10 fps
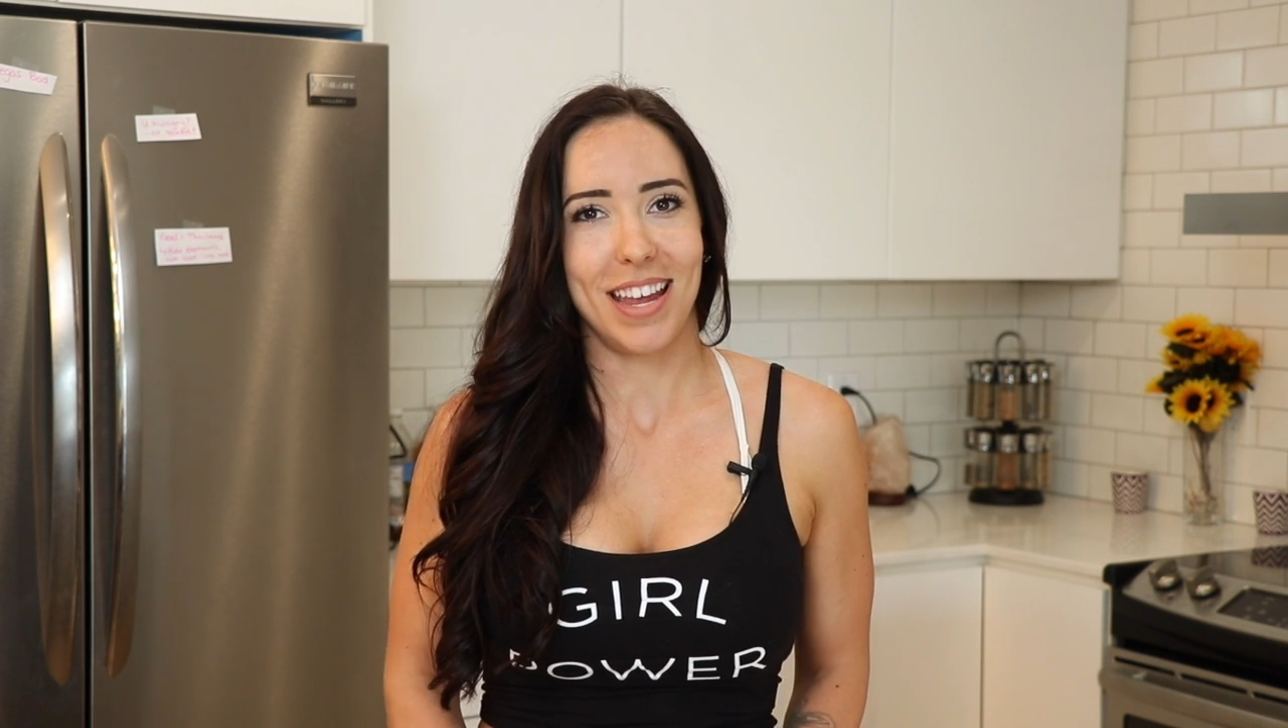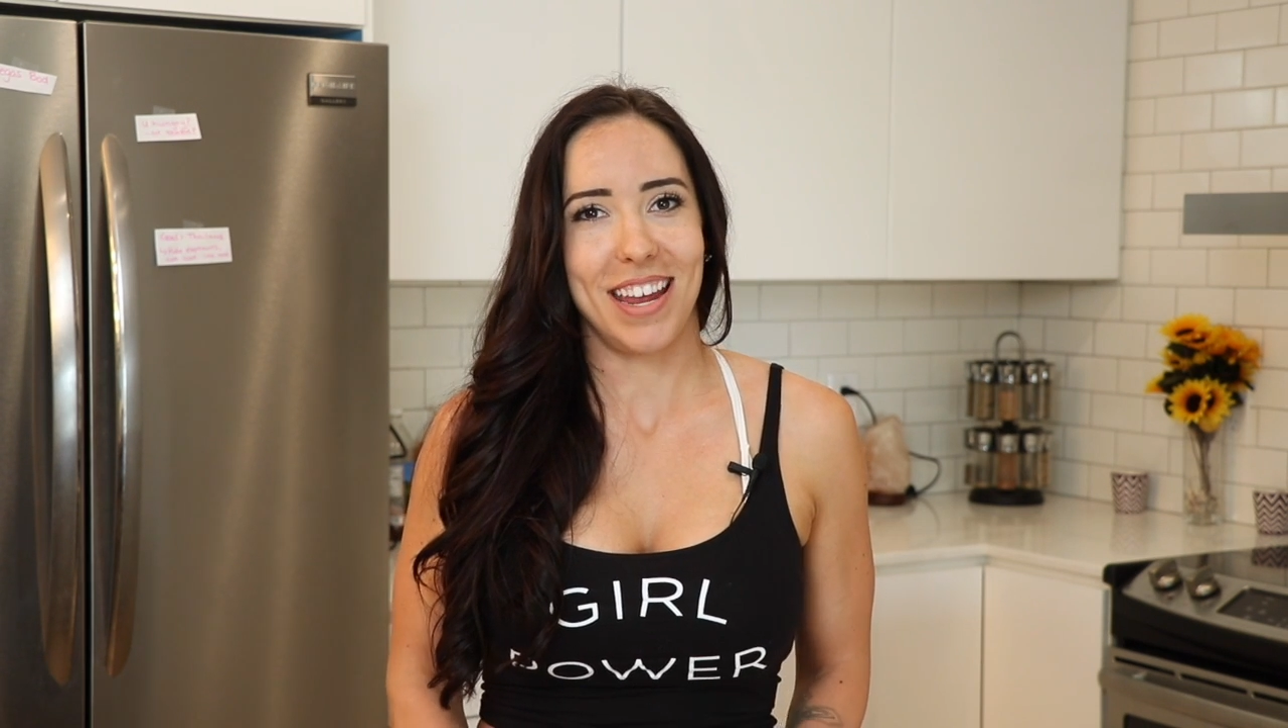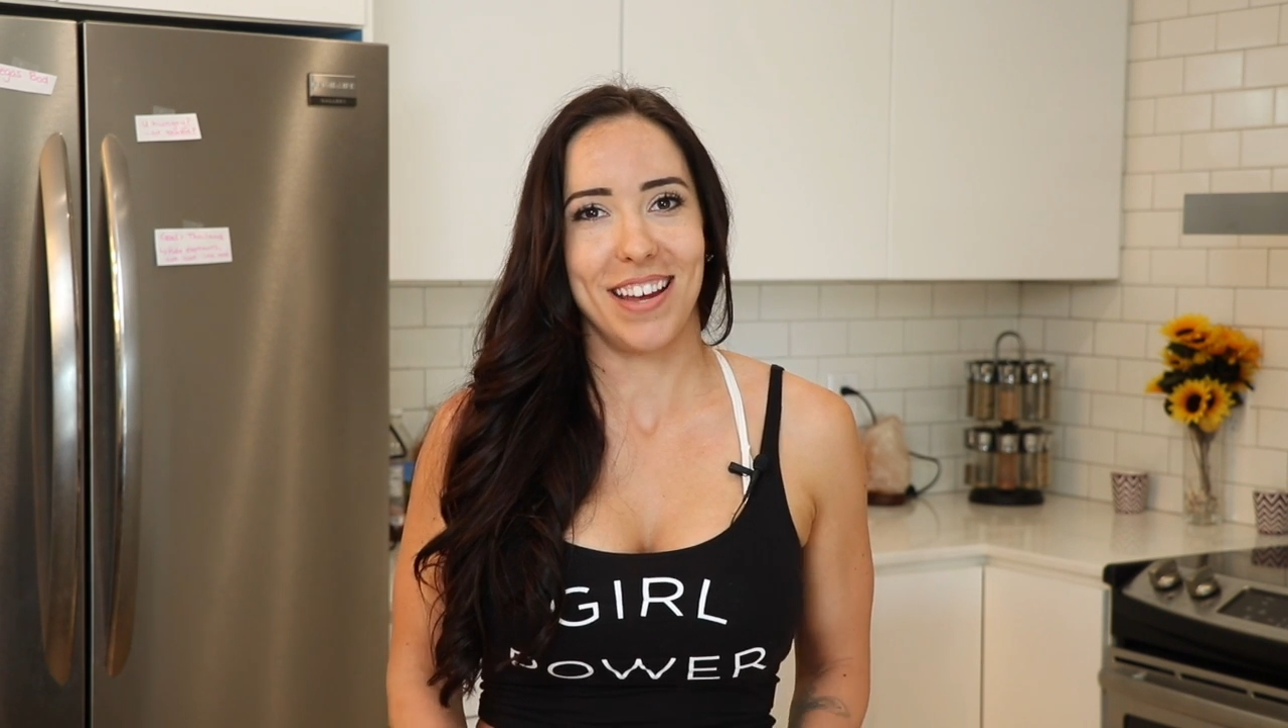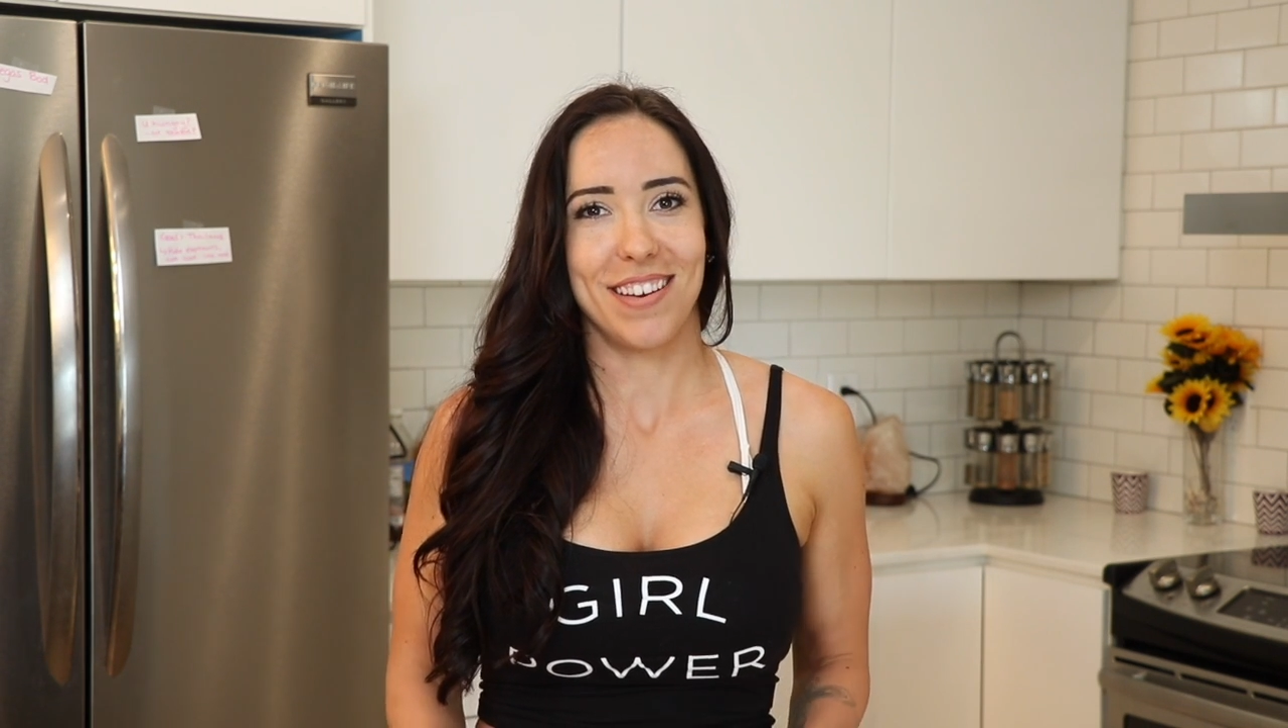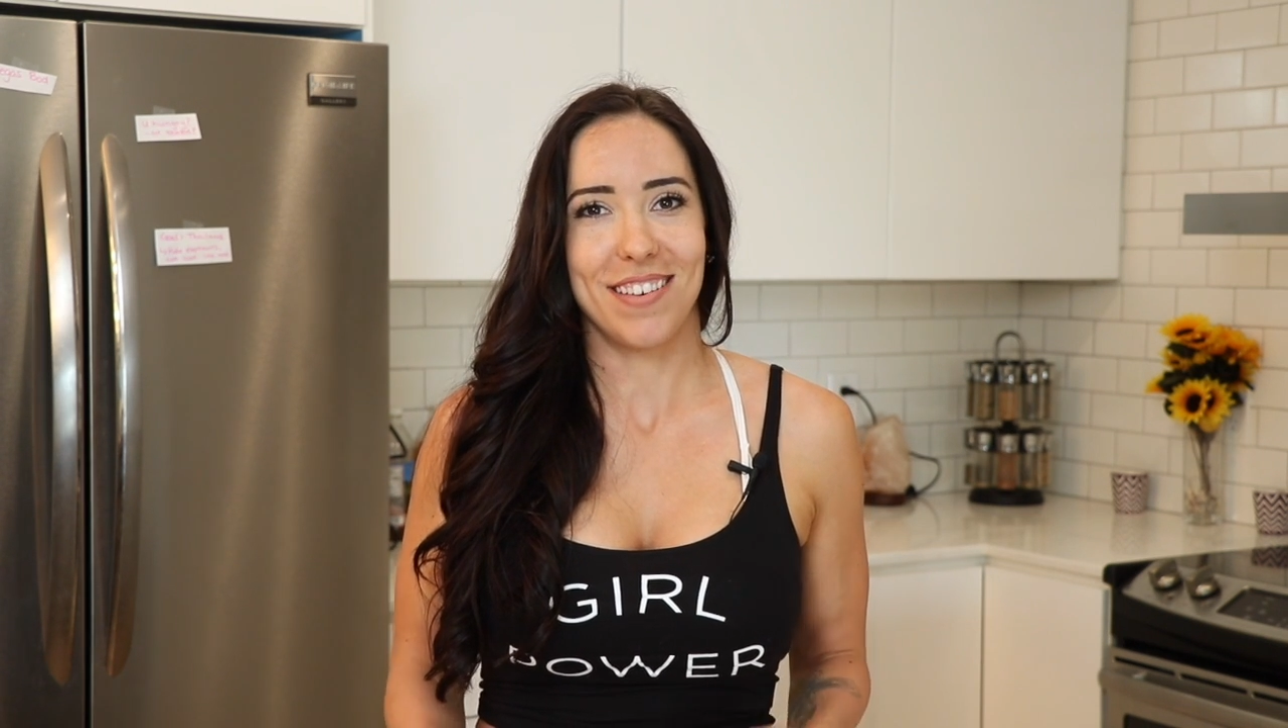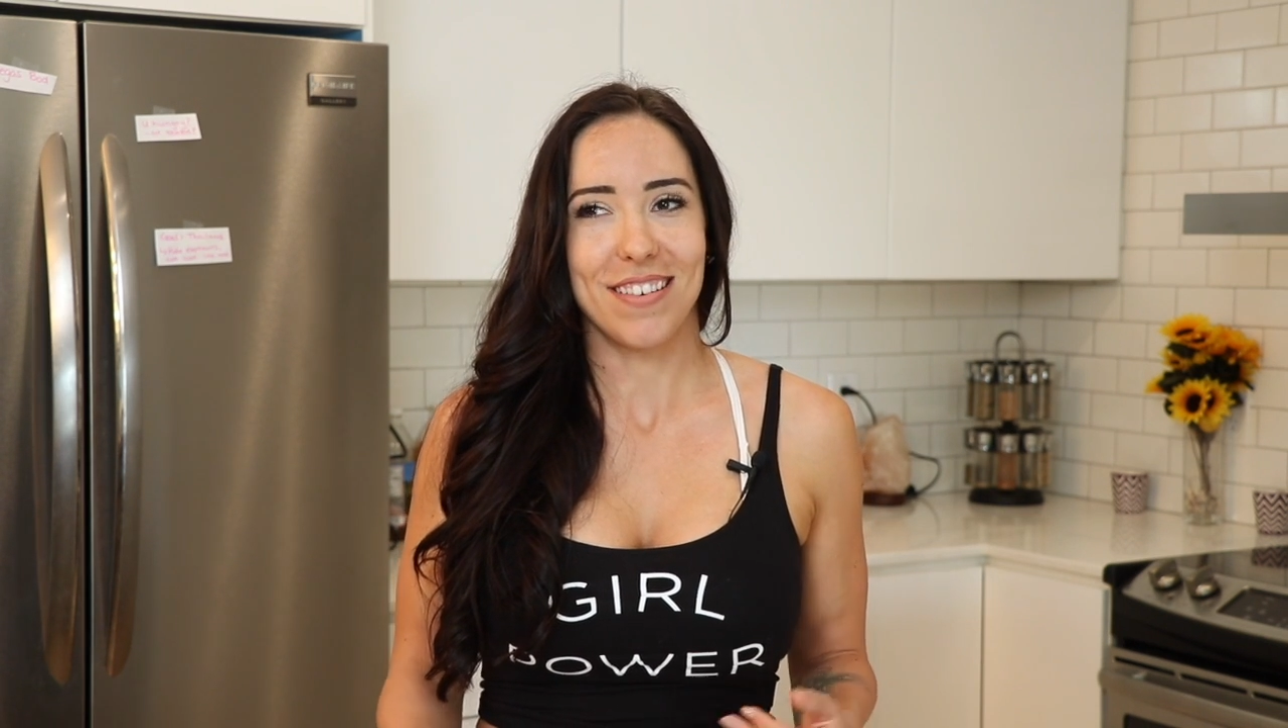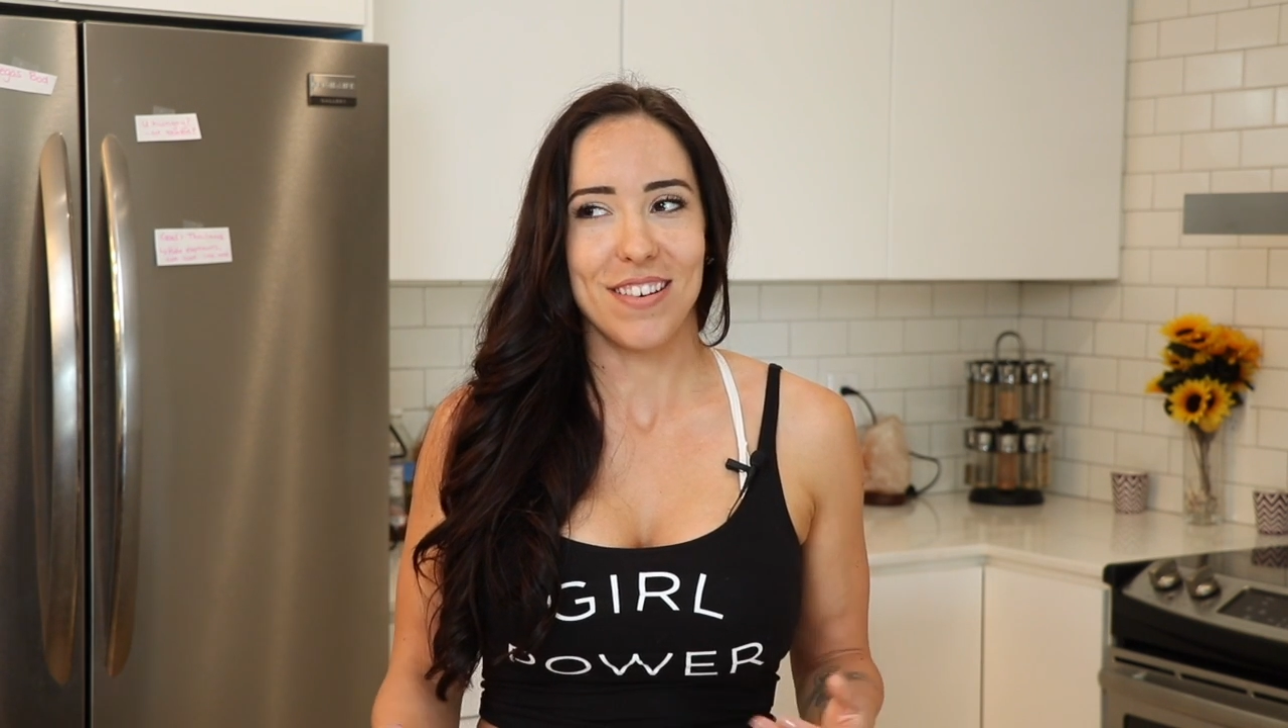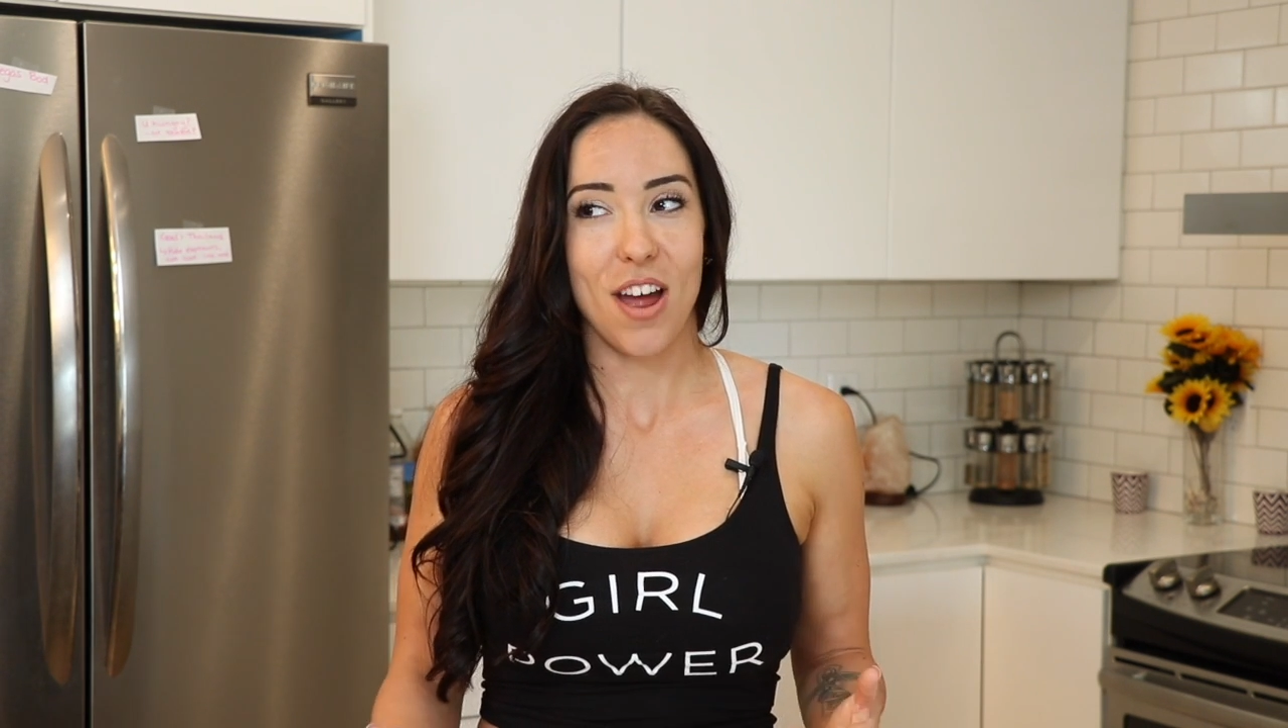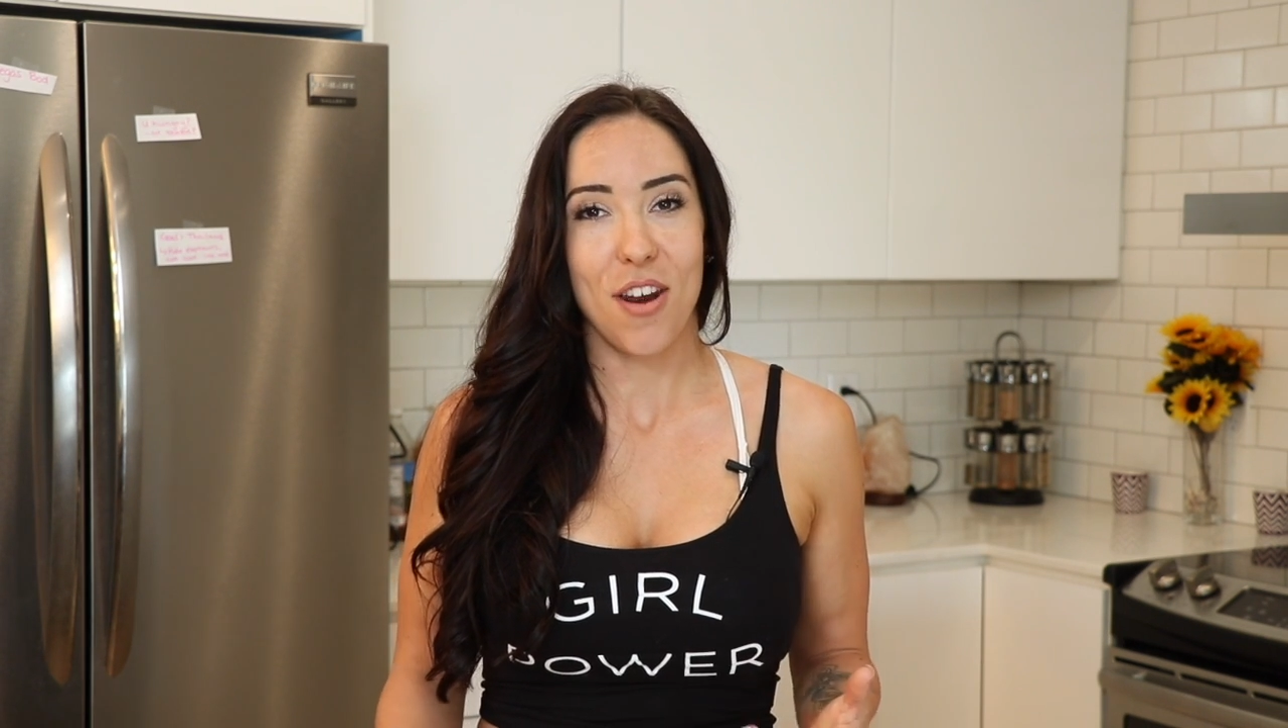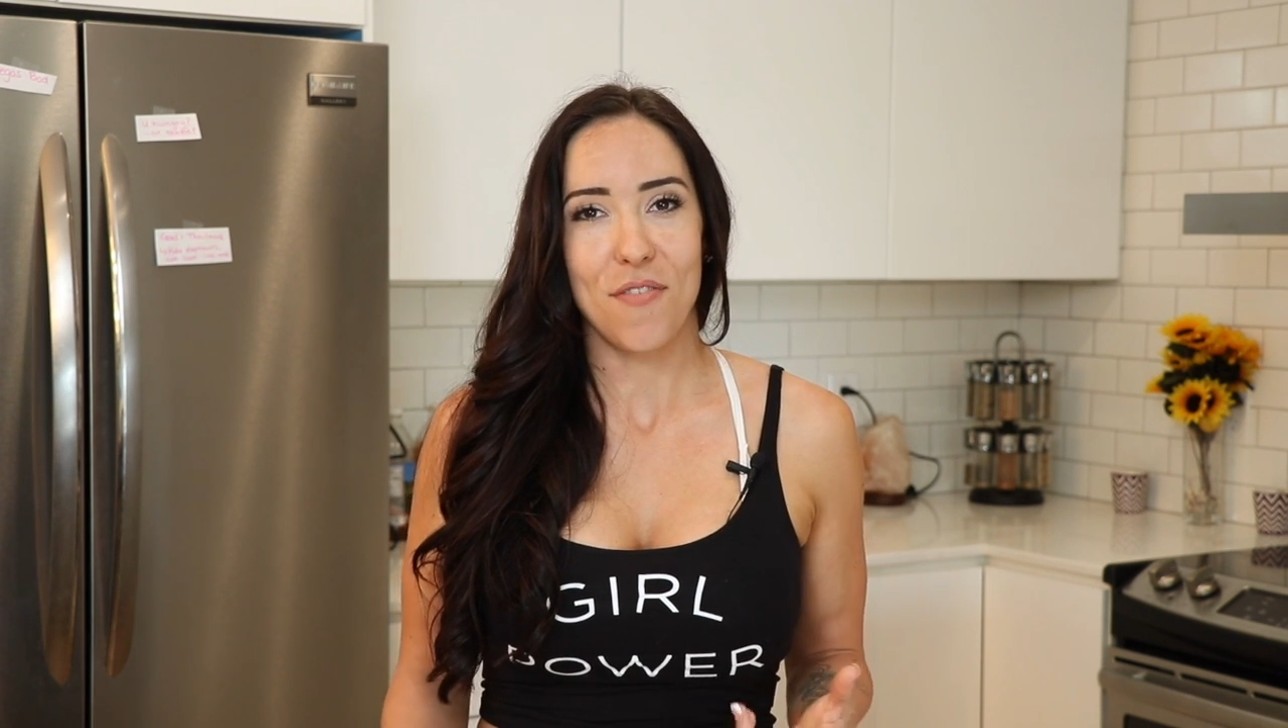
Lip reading: and none